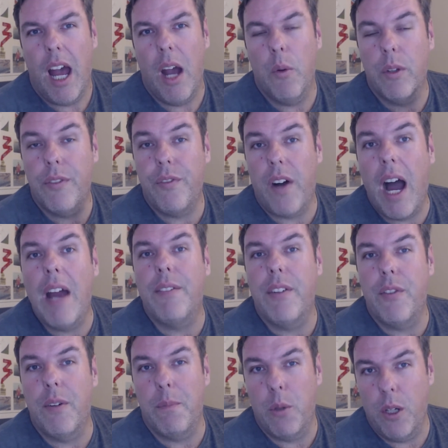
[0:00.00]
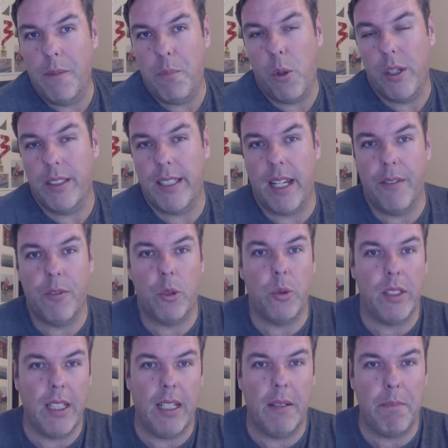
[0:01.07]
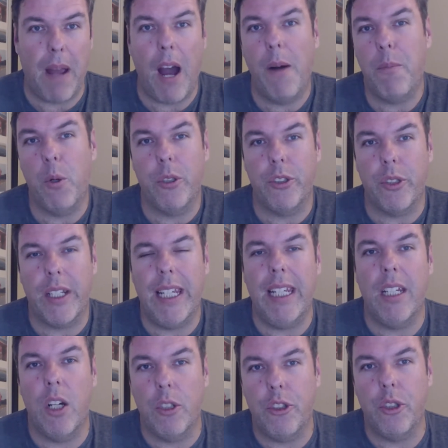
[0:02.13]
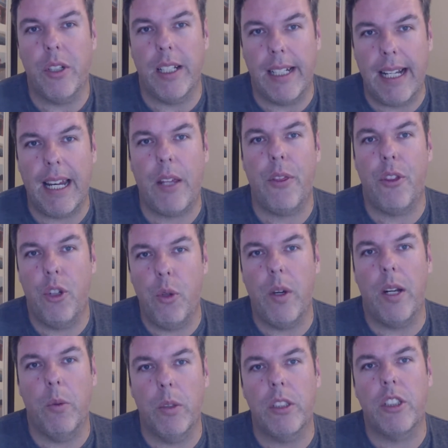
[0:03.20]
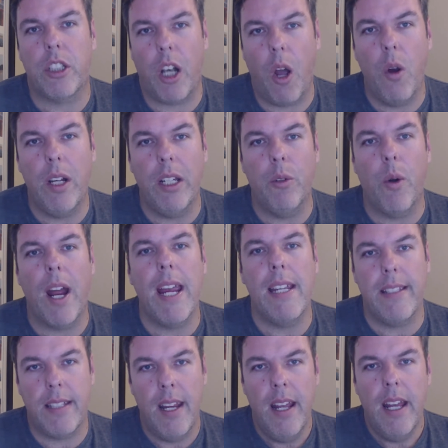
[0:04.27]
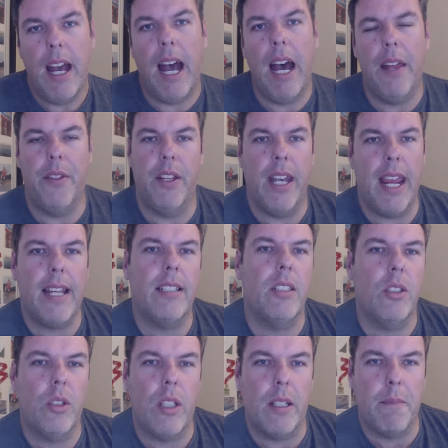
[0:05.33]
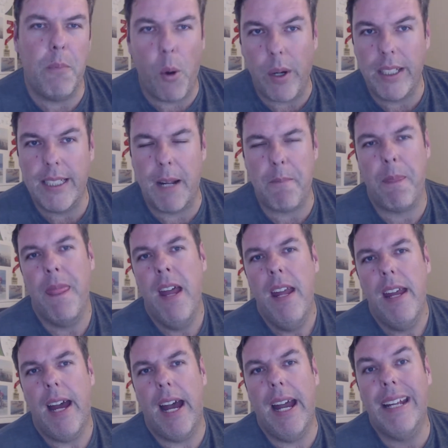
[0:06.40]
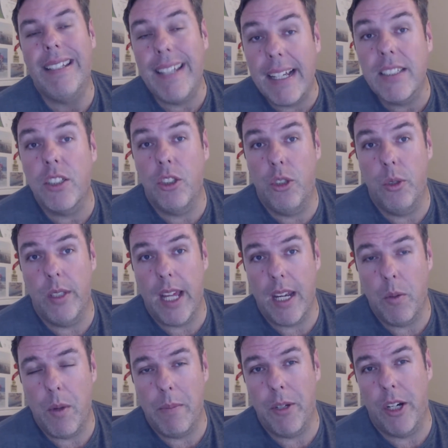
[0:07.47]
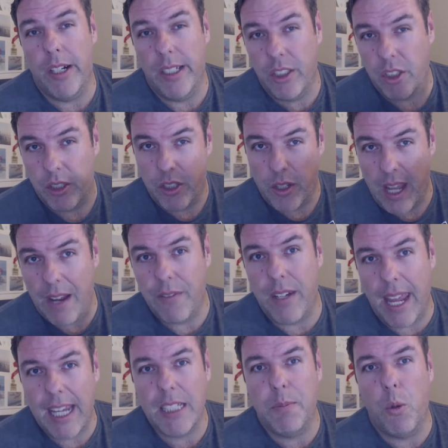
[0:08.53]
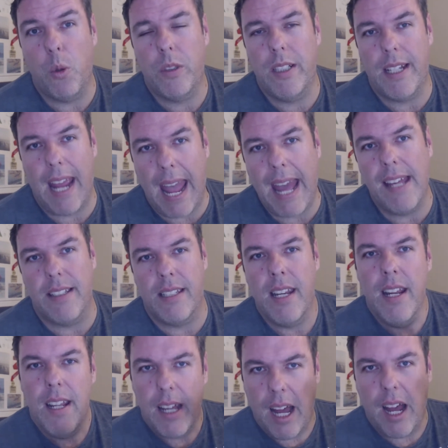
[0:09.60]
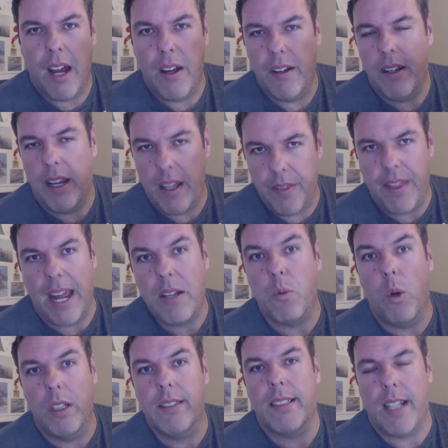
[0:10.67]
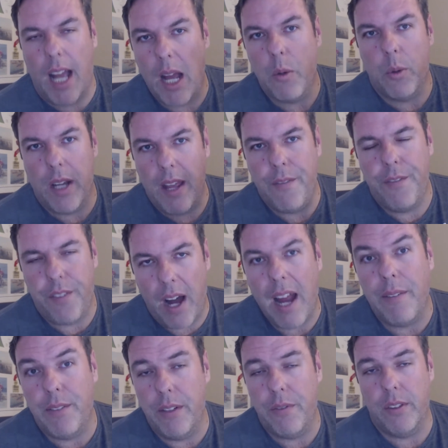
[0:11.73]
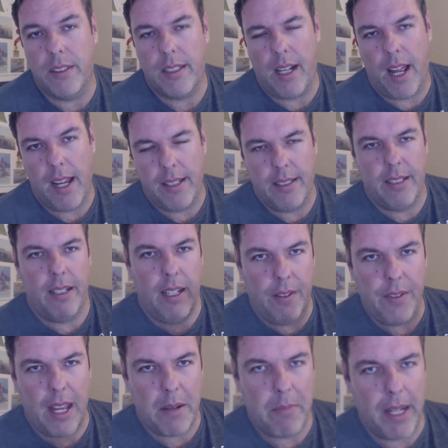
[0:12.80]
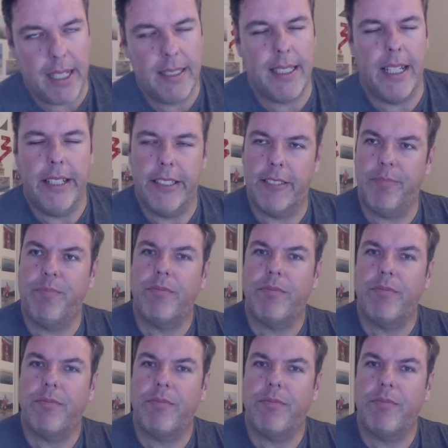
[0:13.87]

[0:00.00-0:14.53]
with 5 different bullet points that if it was in PowerPoint or Keynote, you could click through and it would slowly raise the next point up. It doesn't do that in WebinarNinja. So you have to export it as that one slide would have 5 different slides, if that makes sense.